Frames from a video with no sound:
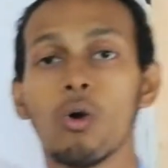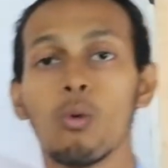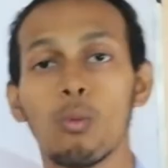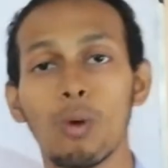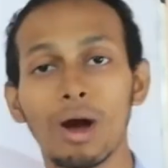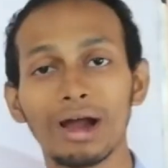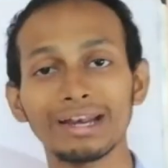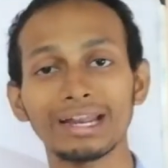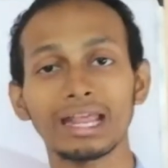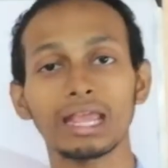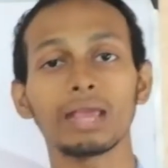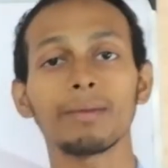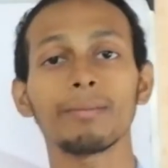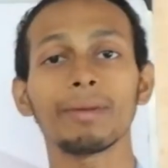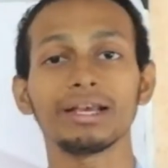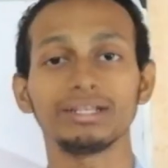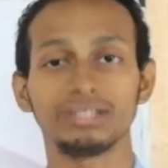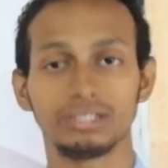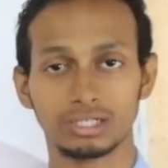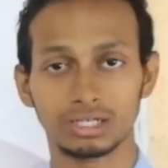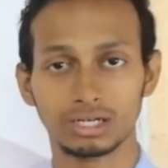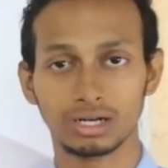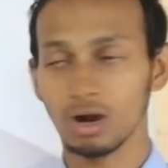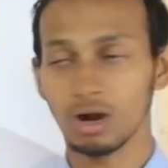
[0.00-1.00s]
one
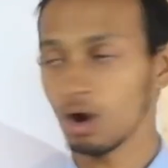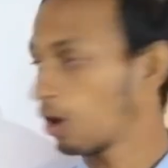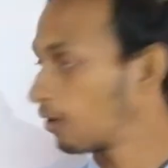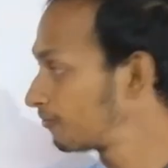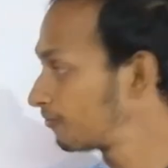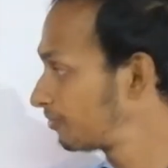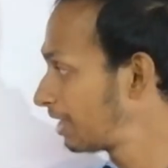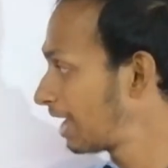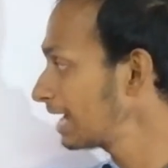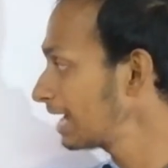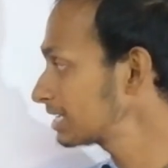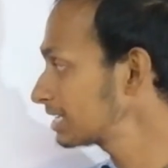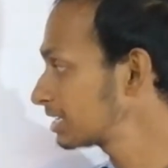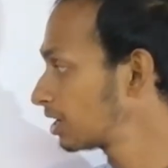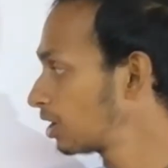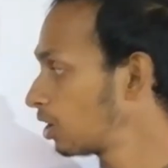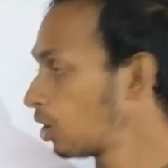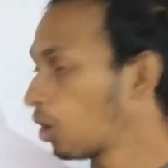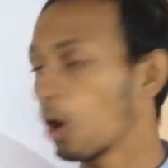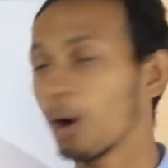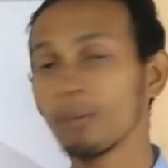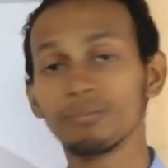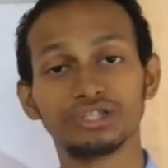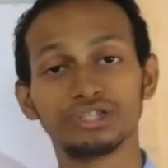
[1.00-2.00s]
image of that
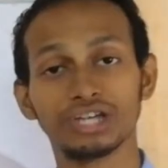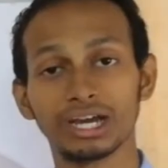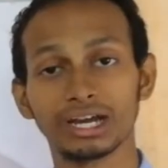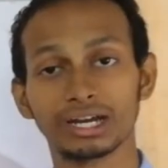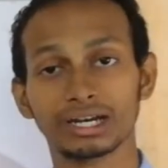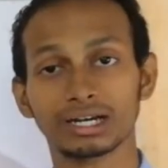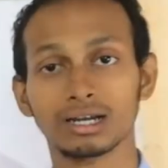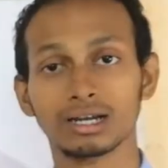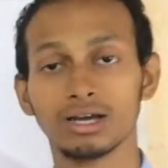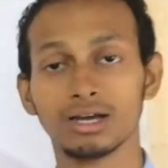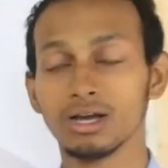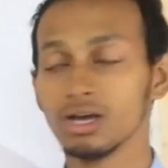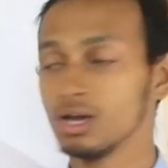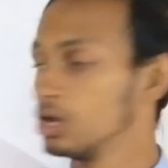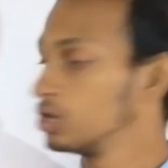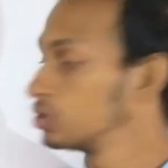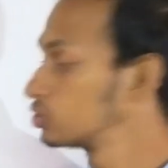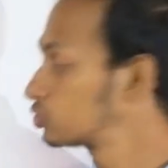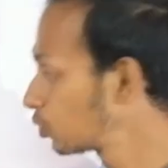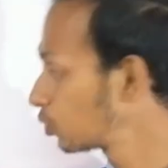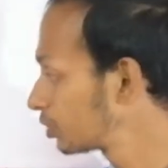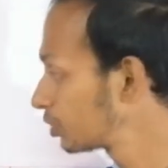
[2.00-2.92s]
object. So